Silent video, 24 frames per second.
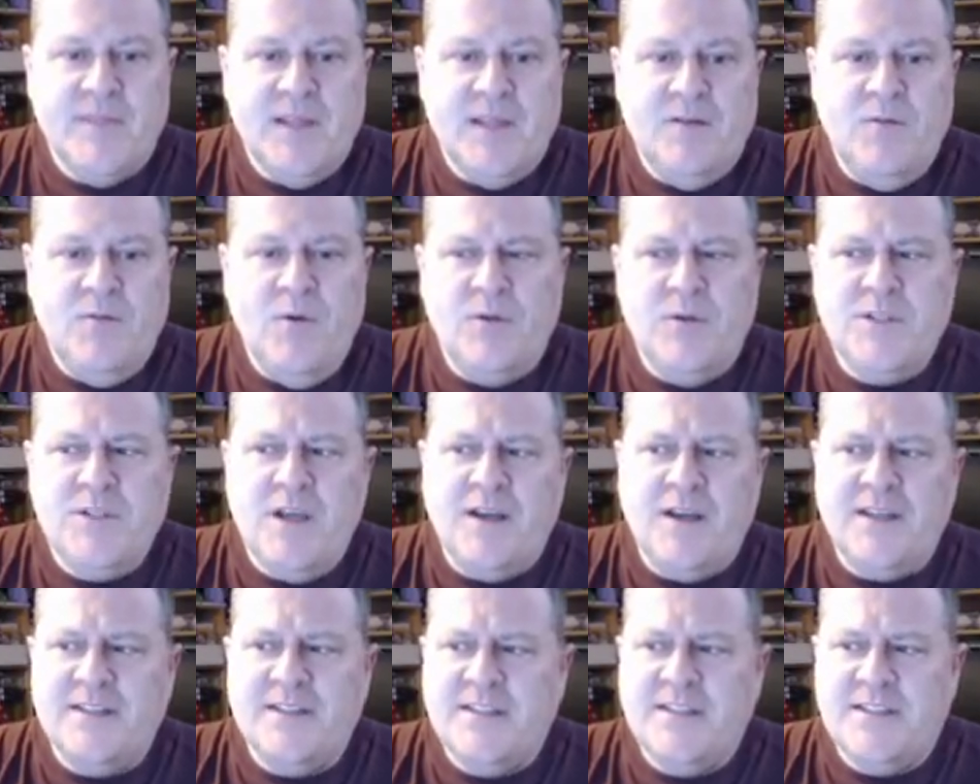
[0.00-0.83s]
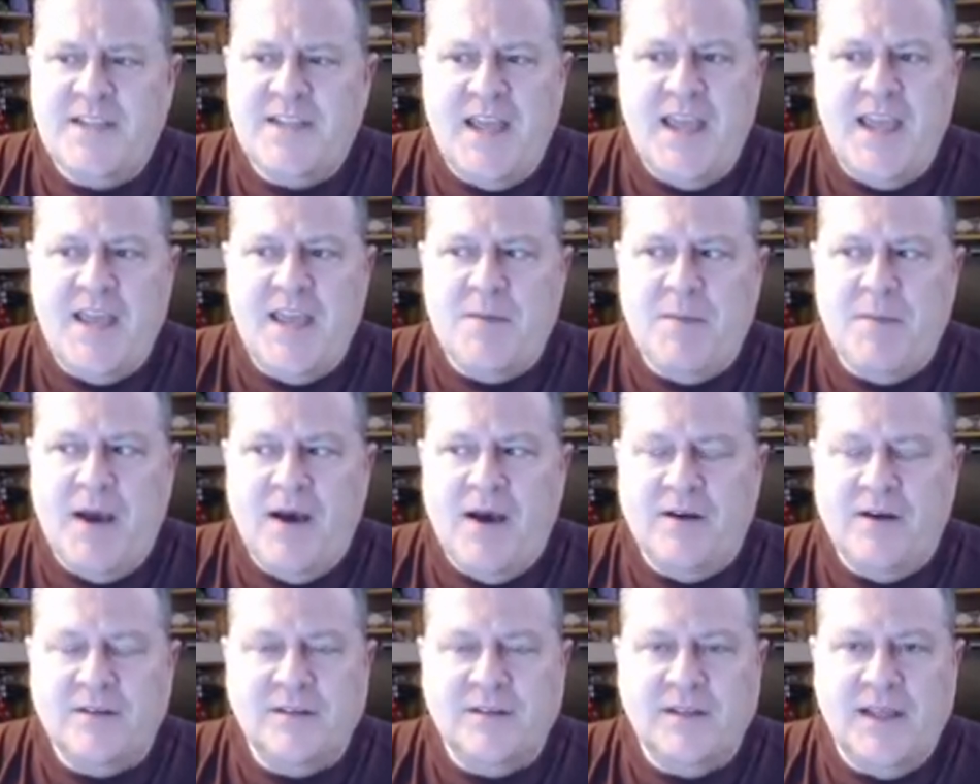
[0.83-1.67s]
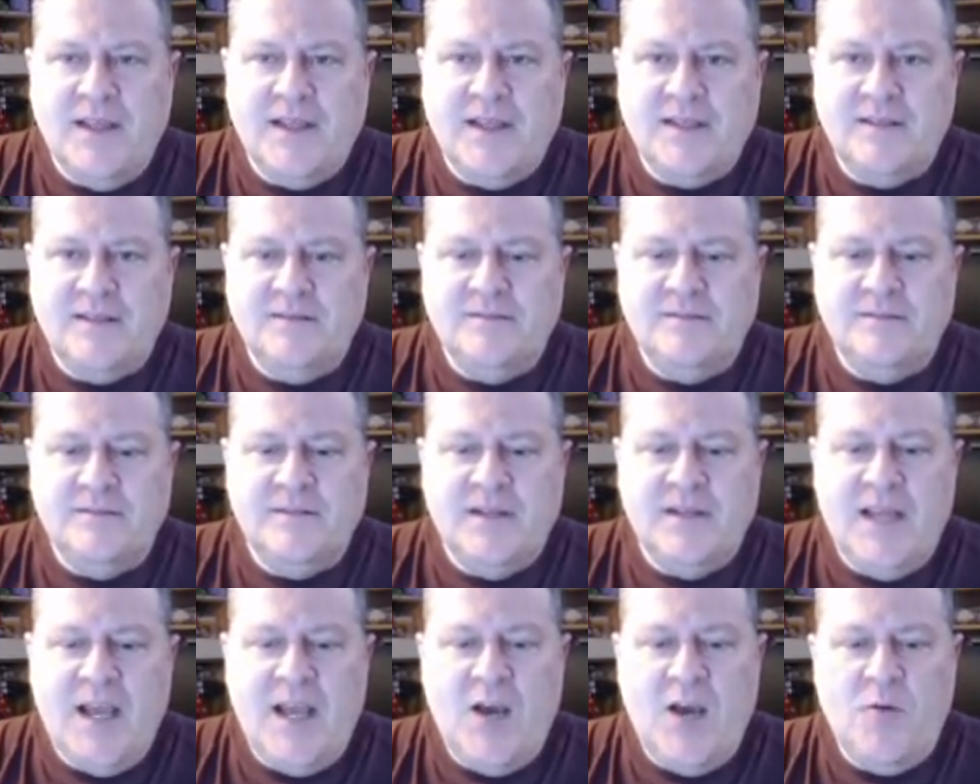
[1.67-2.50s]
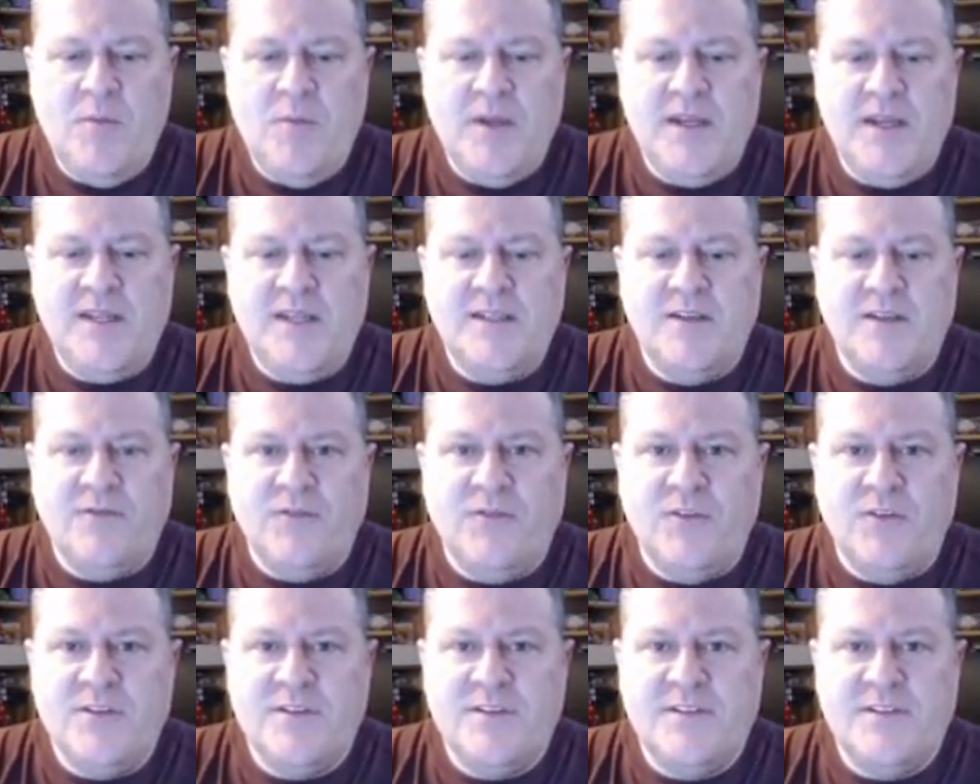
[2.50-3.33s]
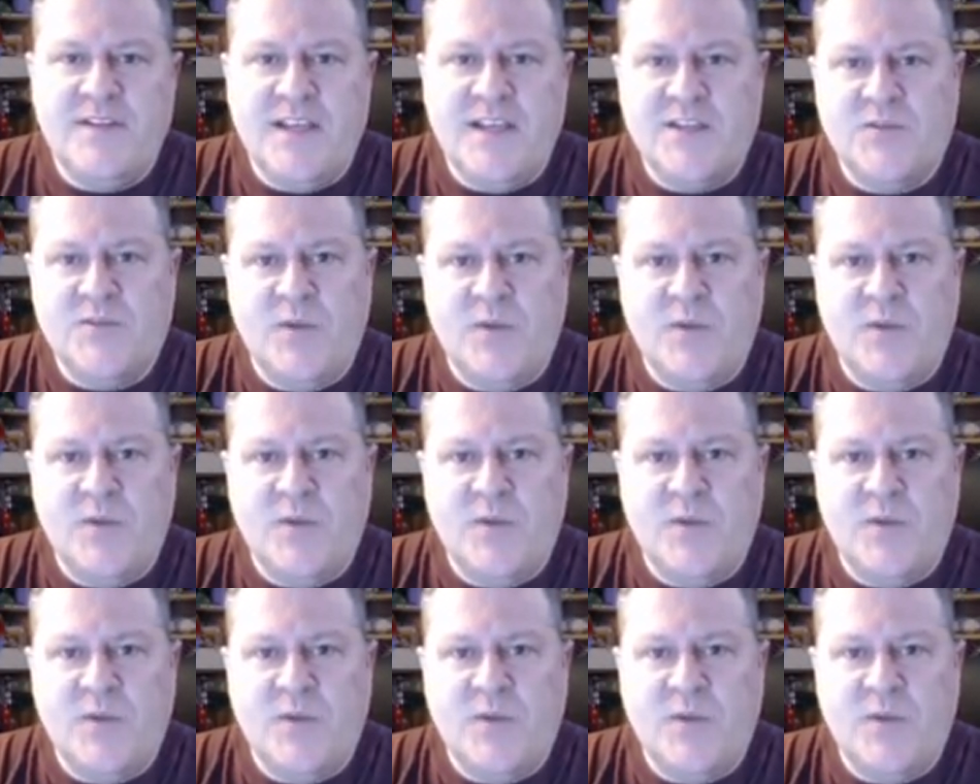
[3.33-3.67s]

we were talking today about like how many different sneaks